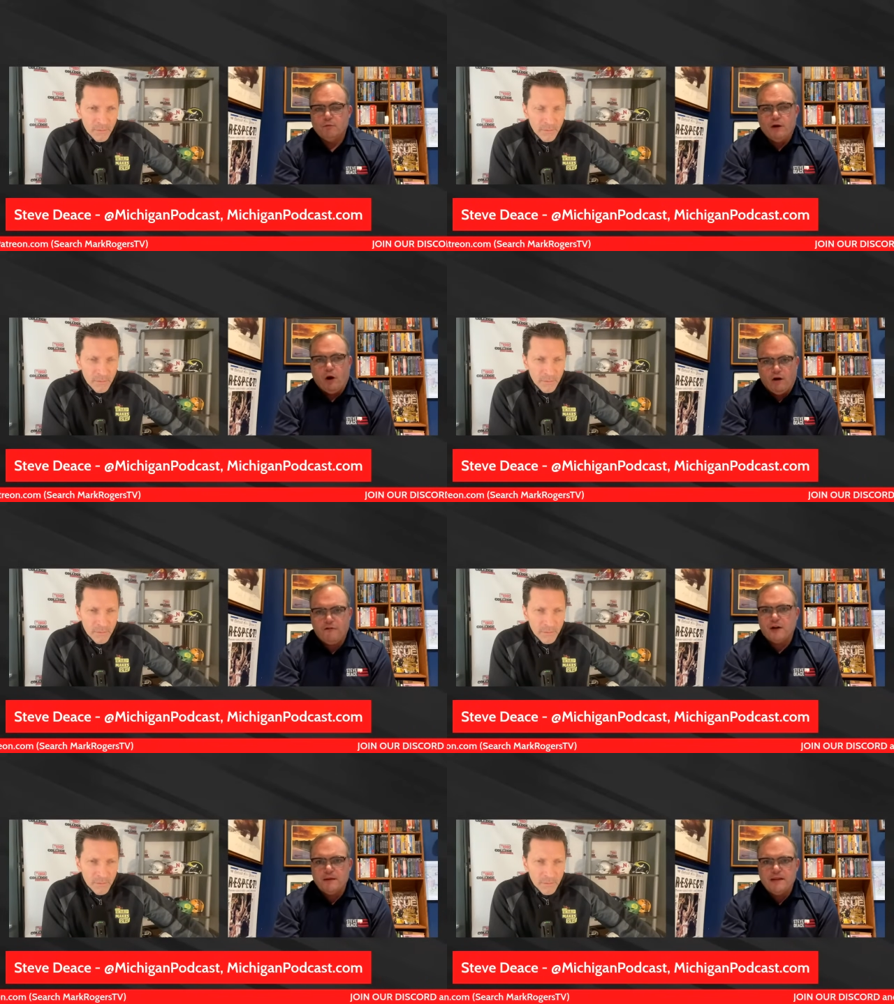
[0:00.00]
Speaker 1: We
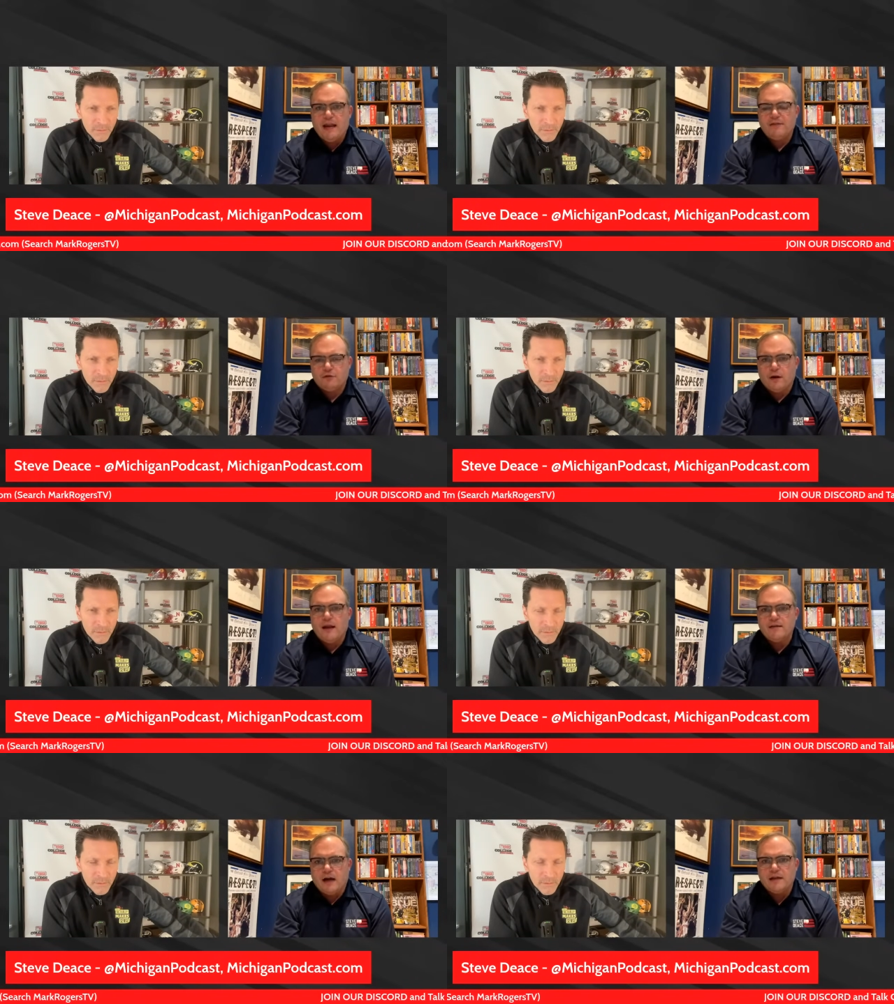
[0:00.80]
offered him in the eighth
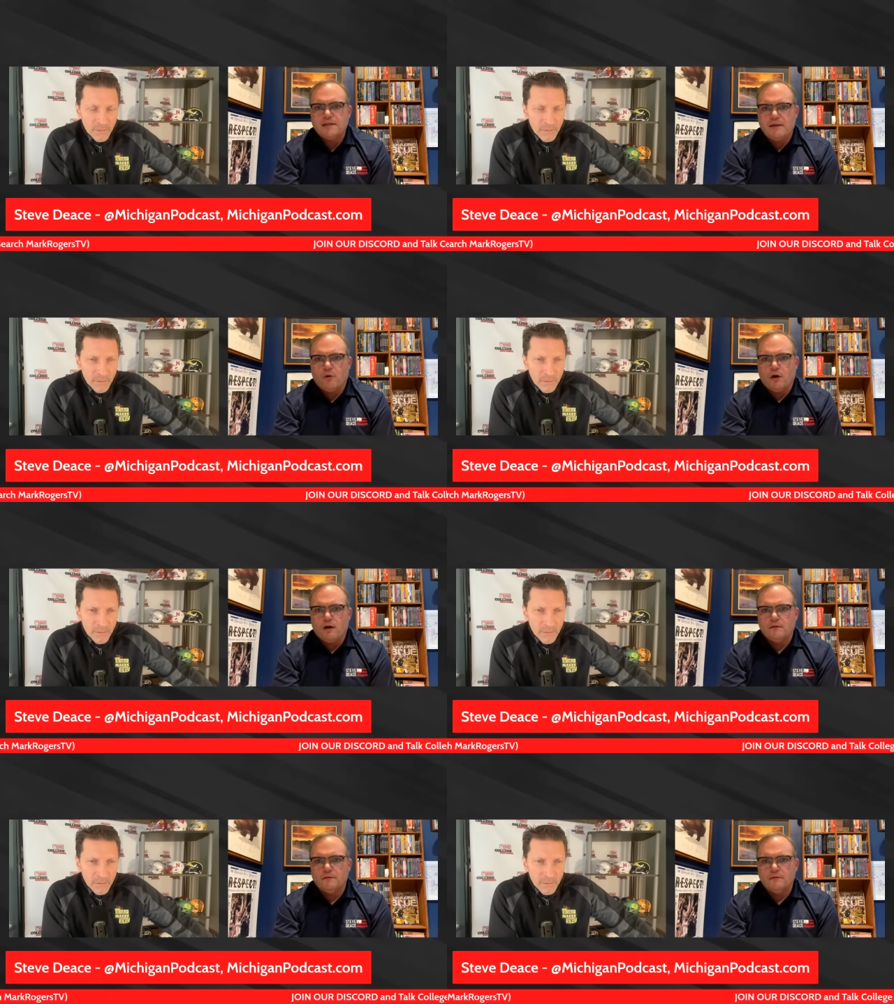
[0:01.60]
grade, Dante
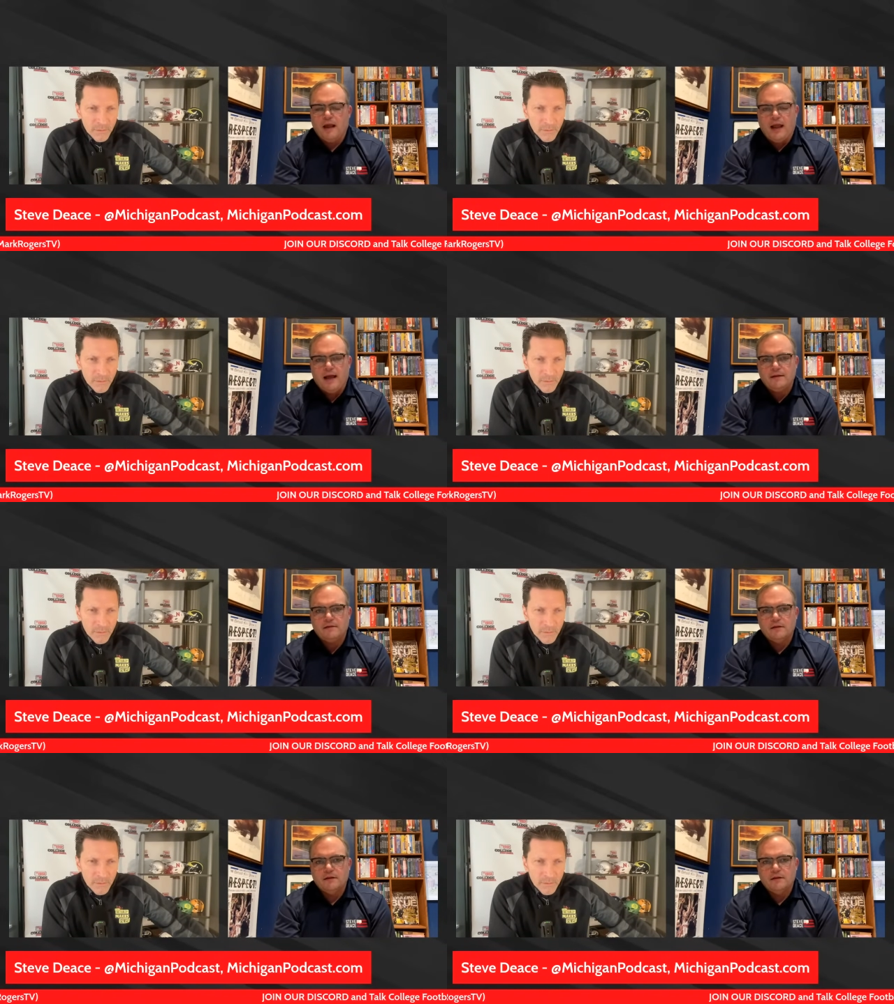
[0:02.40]
Moore, and